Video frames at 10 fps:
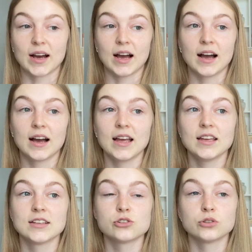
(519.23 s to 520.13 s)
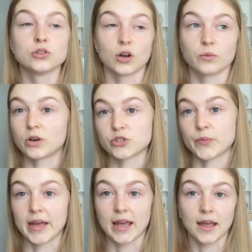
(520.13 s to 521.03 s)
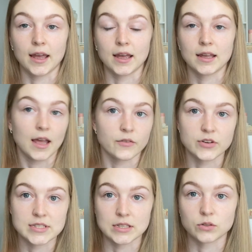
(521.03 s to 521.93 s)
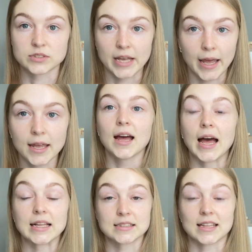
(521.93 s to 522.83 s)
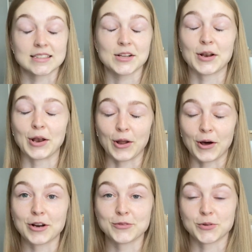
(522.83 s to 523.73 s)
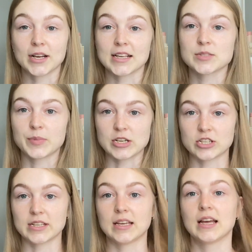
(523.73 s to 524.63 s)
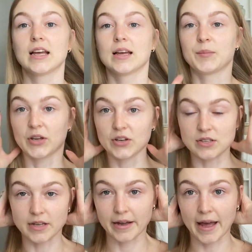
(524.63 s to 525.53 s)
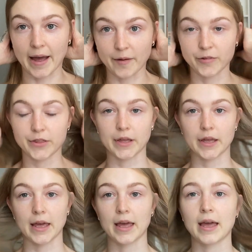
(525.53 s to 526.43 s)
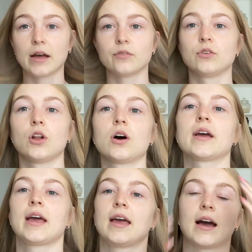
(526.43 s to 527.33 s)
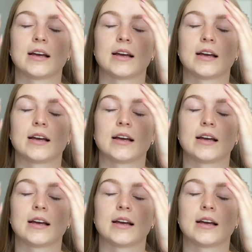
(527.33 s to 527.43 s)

I do not wash my hair every single day. That's a lot of work, especially because I have thick hair, I have long hair.